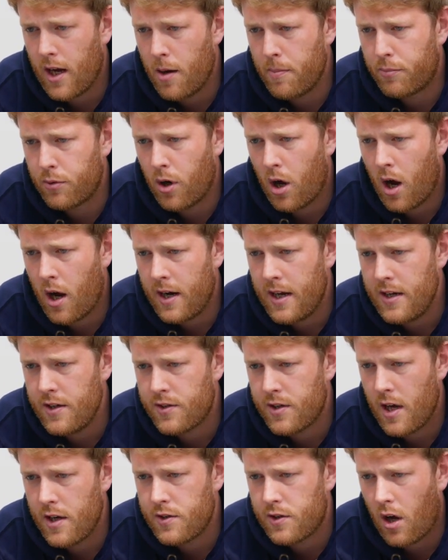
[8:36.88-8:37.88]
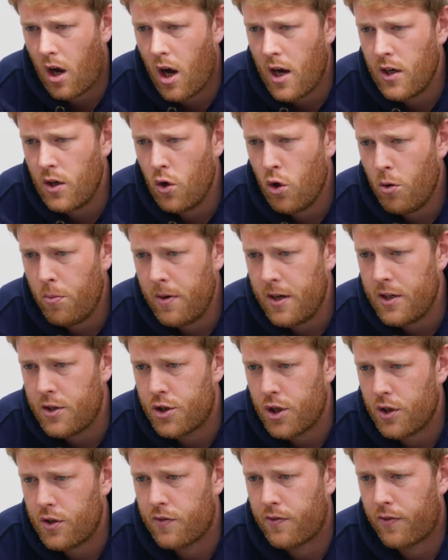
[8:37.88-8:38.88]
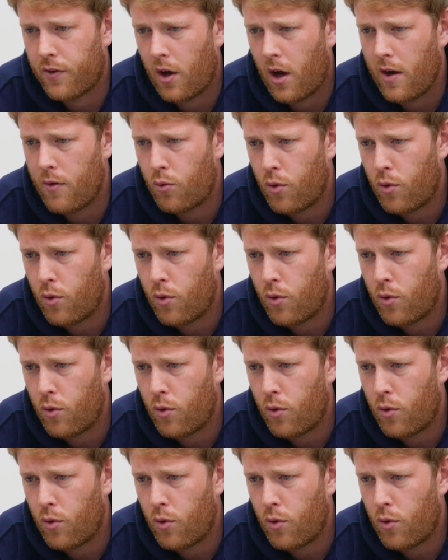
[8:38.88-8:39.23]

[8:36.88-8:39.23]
O'Brien, he says, I normally just fly